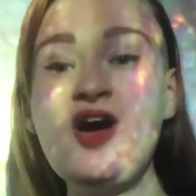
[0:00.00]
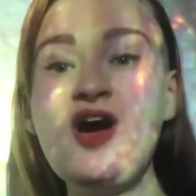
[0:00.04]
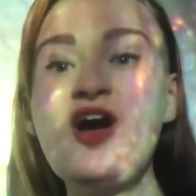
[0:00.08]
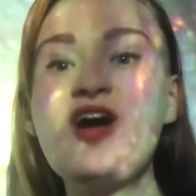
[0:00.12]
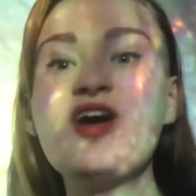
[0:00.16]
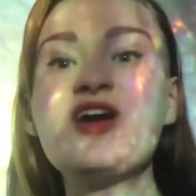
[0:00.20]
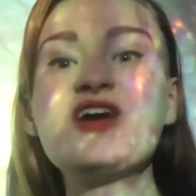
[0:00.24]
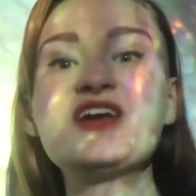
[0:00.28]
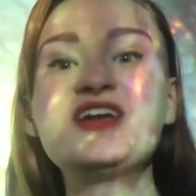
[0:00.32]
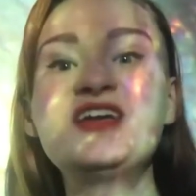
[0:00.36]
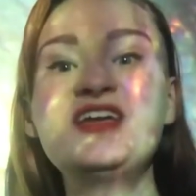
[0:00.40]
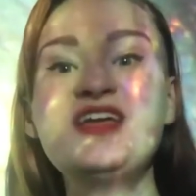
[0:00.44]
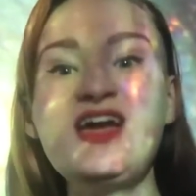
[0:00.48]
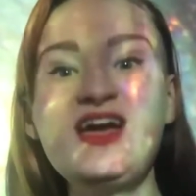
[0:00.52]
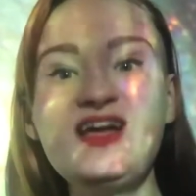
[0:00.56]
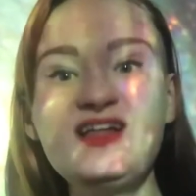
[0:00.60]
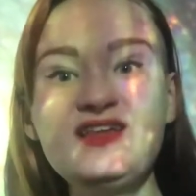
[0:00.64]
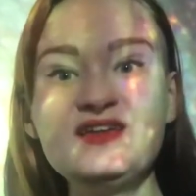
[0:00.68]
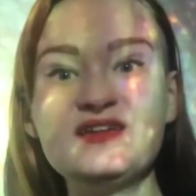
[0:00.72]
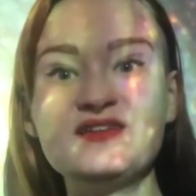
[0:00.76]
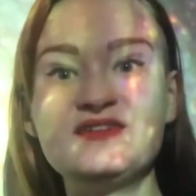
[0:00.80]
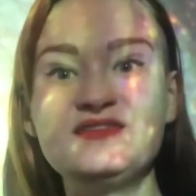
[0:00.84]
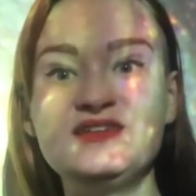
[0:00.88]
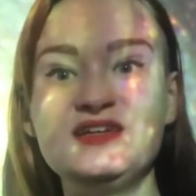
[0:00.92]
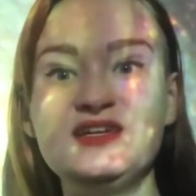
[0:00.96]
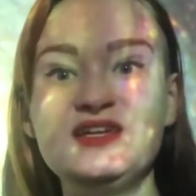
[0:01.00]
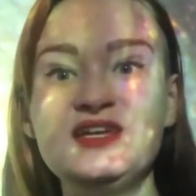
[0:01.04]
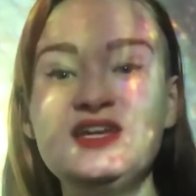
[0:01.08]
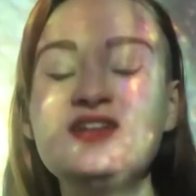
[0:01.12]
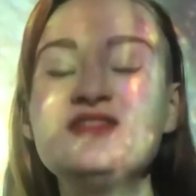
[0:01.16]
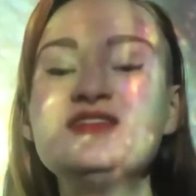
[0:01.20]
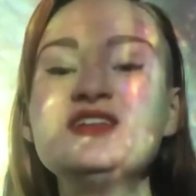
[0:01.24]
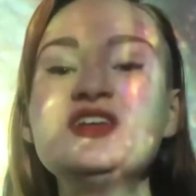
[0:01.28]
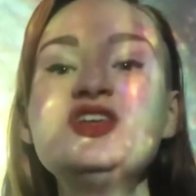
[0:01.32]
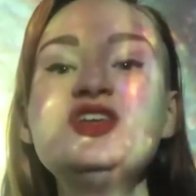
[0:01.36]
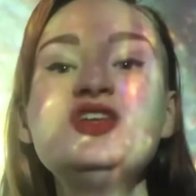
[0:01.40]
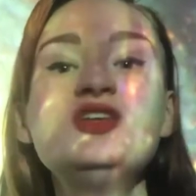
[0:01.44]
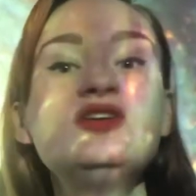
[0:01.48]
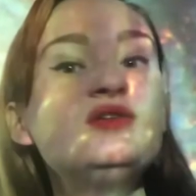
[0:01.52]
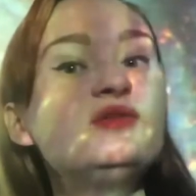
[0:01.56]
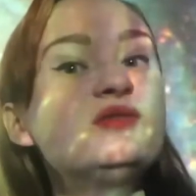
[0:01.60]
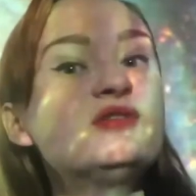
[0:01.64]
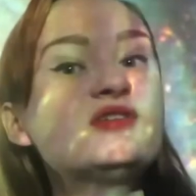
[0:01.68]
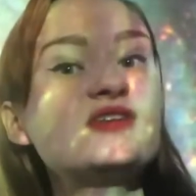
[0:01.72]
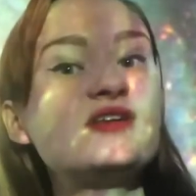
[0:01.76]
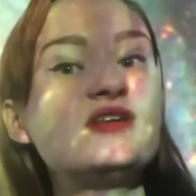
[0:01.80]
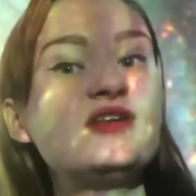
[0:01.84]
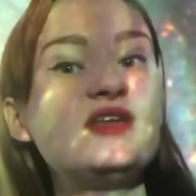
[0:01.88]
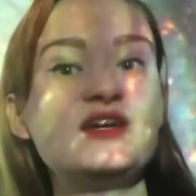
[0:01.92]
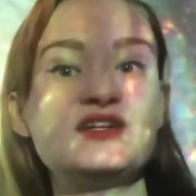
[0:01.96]
our galaxy is a
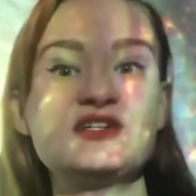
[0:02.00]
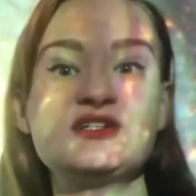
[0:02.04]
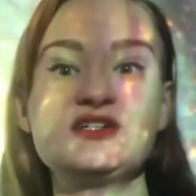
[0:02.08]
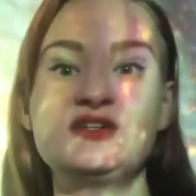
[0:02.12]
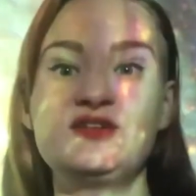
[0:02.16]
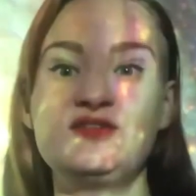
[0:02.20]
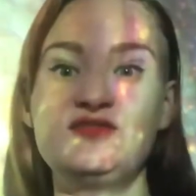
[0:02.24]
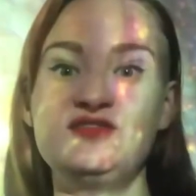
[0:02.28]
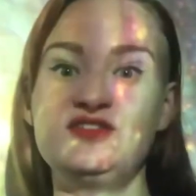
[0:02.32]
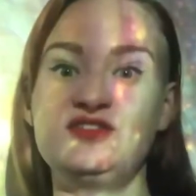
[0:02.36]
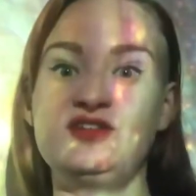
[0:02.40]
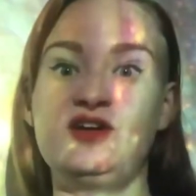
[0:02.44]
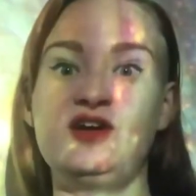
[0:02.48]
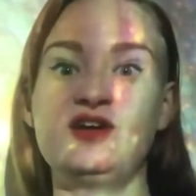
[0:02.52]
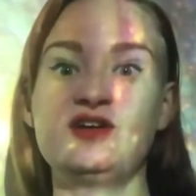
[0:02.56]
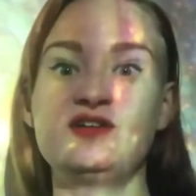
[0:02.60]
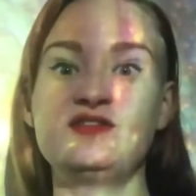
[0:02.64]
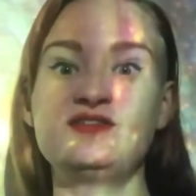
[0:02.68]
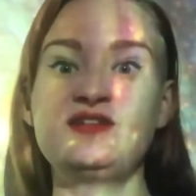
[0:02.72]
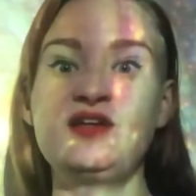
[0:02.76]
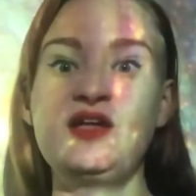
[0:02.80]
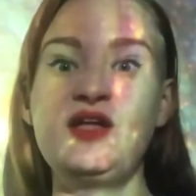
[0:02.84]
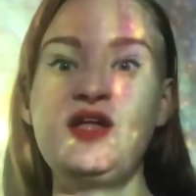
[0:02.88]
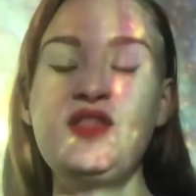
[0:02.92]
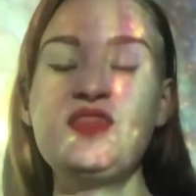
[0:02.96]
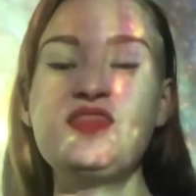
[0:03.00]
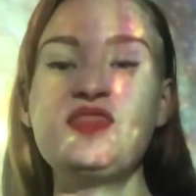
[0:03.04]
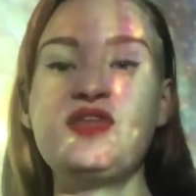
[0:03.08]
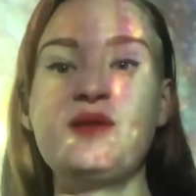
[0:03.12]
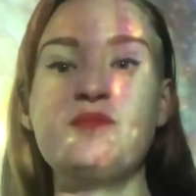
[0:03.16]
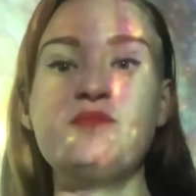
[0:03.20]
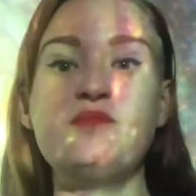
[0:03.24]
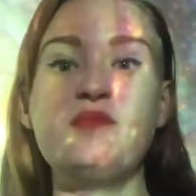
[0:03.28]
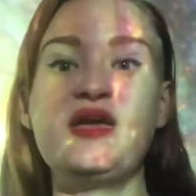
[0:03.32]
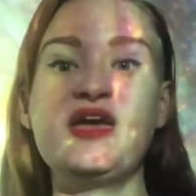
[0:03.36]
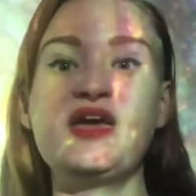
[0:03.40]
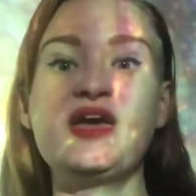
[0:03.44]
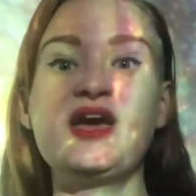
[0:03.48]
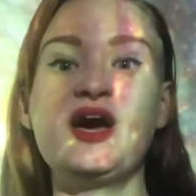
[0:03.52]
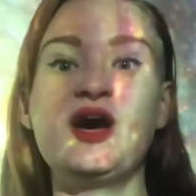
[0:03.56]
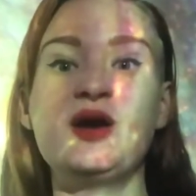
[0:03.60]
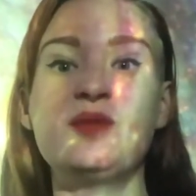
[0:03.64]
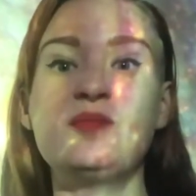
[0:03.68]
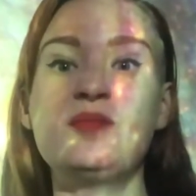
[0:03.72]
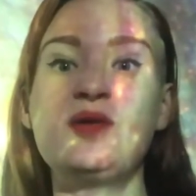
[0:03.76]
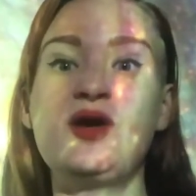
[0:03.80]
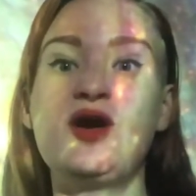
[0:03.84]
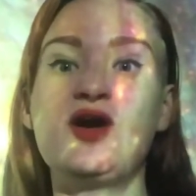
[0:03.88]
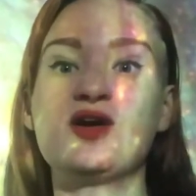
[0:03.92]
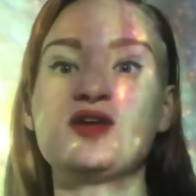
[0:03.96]
huge collection of stars that make
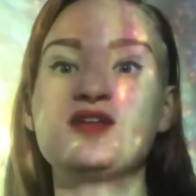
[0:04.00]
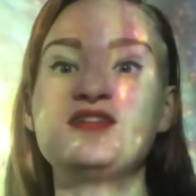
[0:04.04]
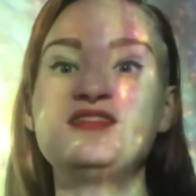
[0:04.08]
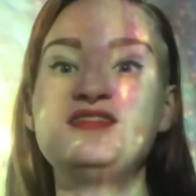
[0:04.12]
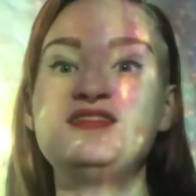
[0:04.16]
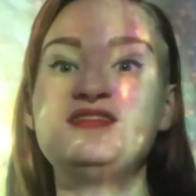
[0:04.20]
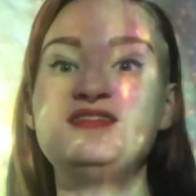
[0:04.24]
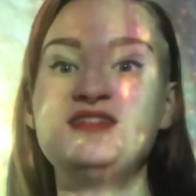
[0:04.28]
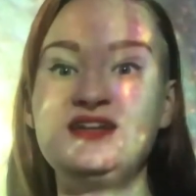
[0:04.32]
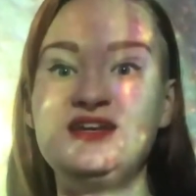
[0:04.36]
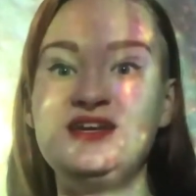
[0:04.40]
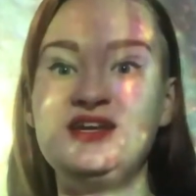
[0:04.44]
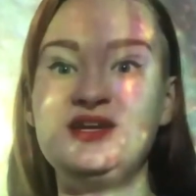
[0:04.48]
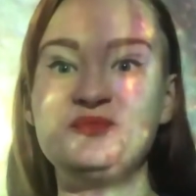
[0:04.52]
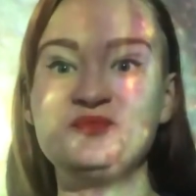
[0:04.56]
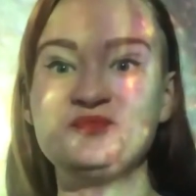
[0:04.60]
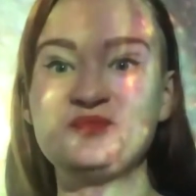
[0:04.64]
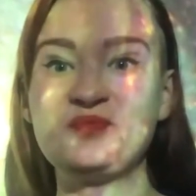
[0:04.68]
up our city,